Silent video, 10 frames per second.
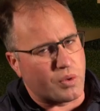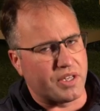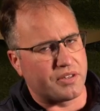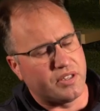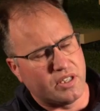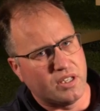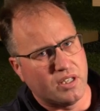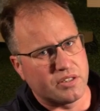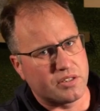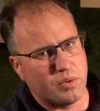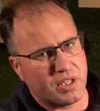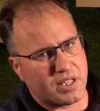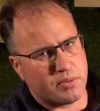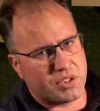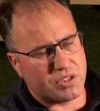width. So when it
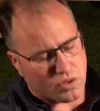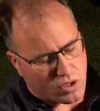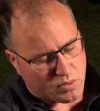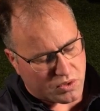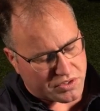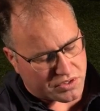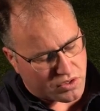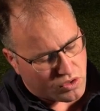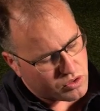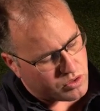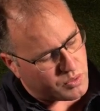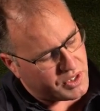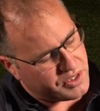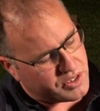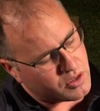comes to guide wires and corridor
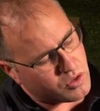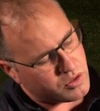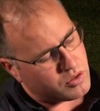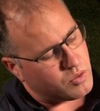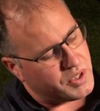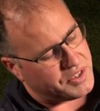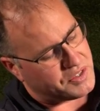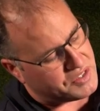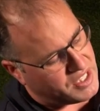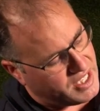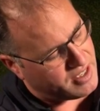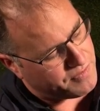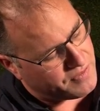width, the corridor width is how